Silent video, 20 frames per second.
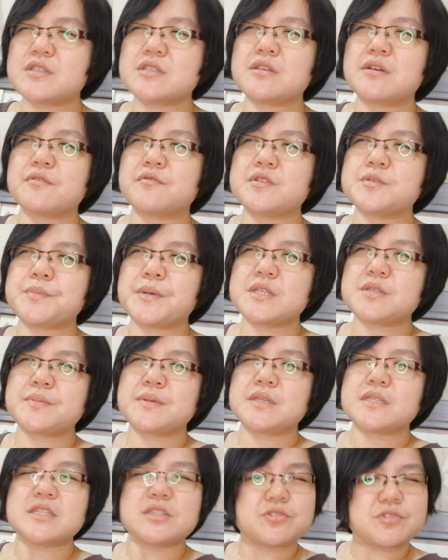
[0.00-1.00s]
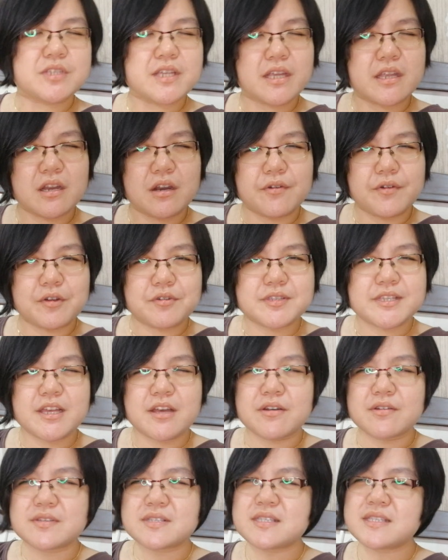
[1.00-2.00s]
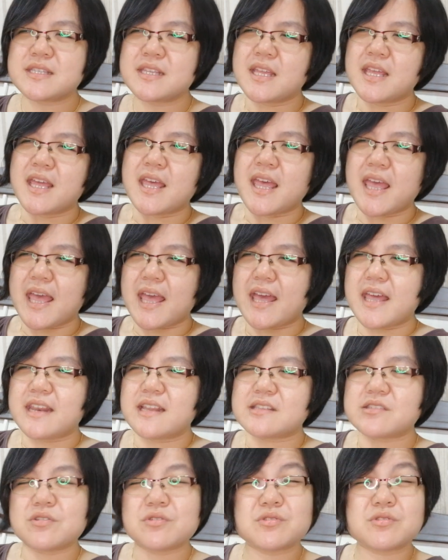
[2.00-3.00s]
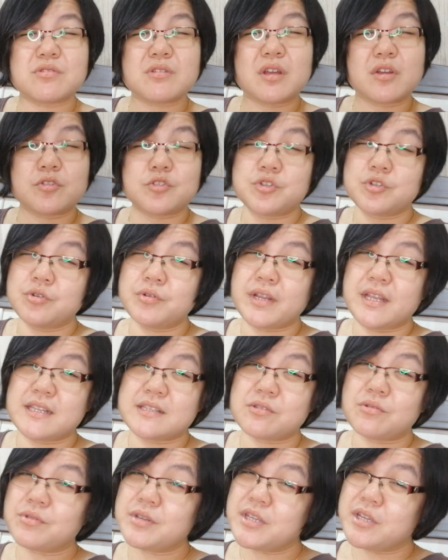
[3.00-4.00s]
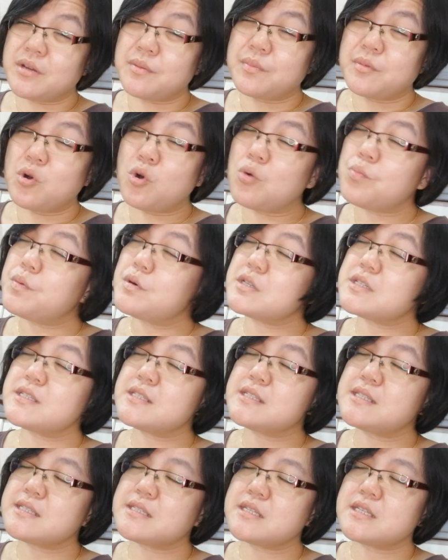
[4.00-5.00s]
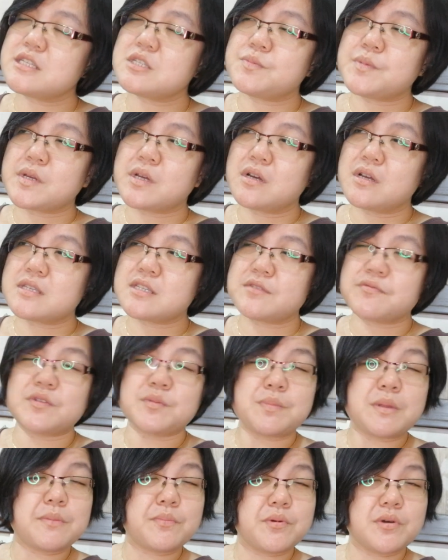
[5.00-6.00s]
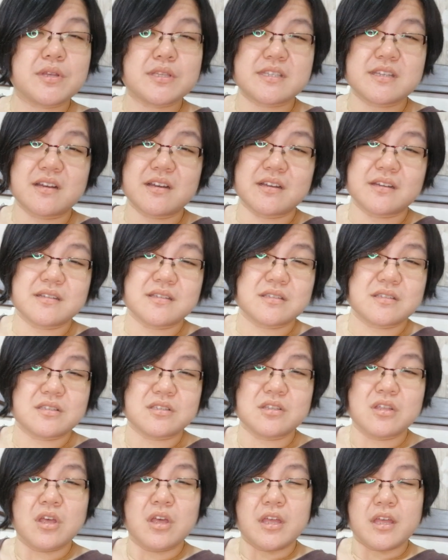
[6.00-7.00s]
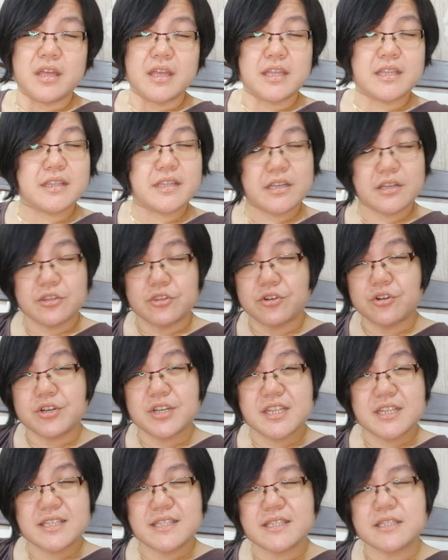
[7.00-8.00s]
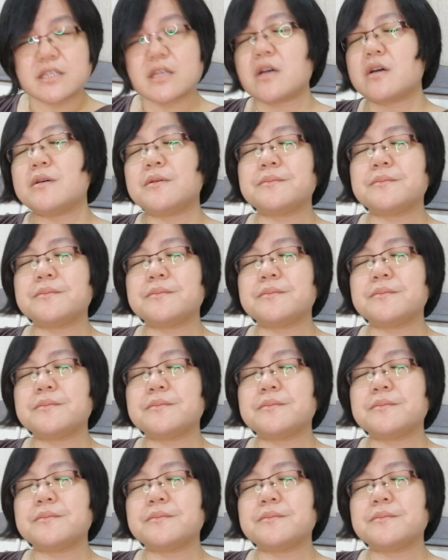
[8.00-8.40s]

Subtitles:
us of responsibility to take care of ourselves. And it's also not true that it's only an old person's disease, because even people as young as in their 30s